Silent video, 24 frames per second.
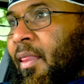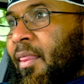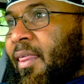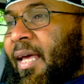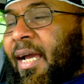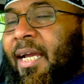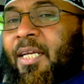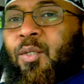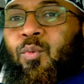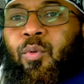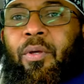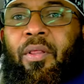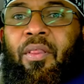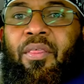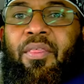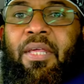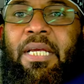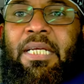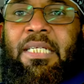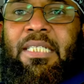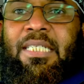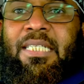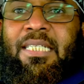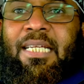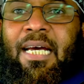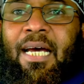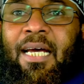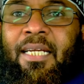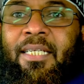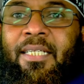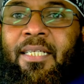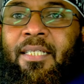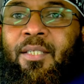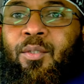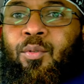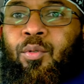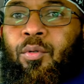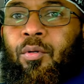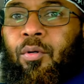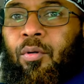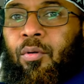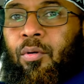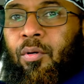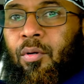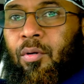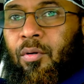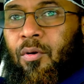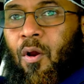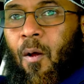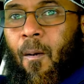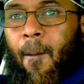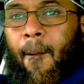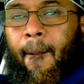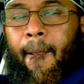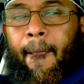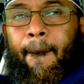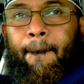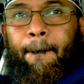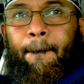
that is when things started to go wrong.